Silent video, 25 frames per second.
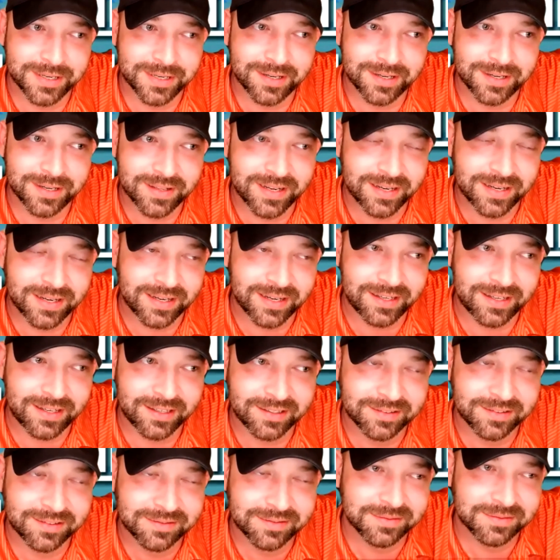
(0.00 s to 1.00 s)

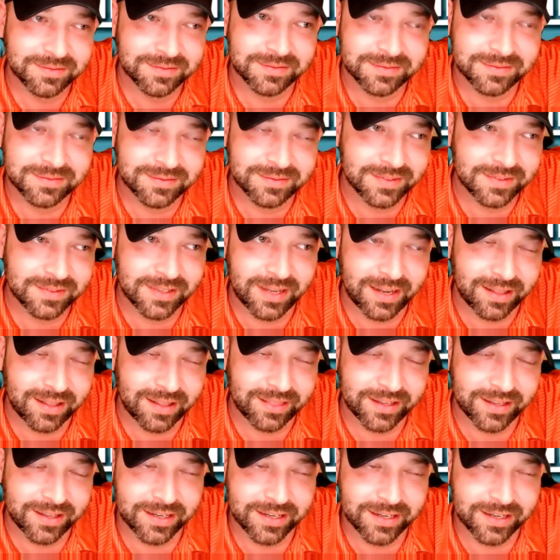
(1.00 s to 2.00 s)
that I
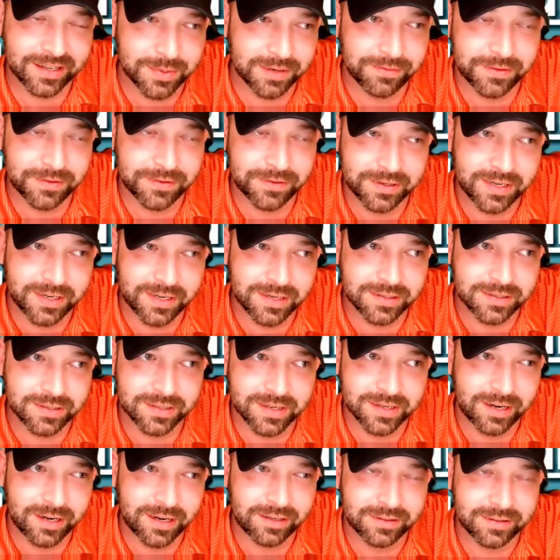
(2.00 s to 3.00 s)
think it's been a few years
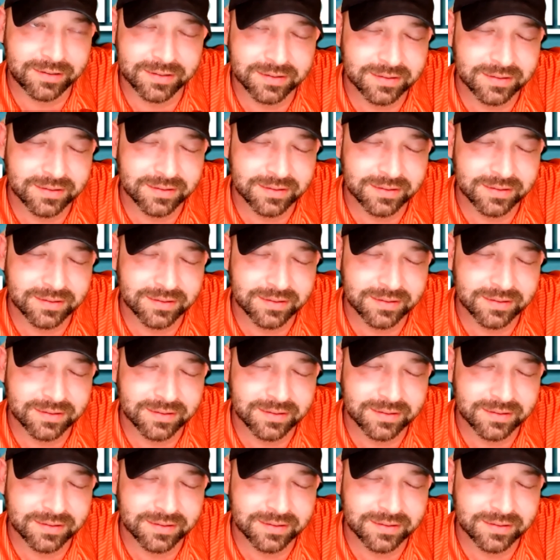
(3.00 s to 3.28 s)
ago,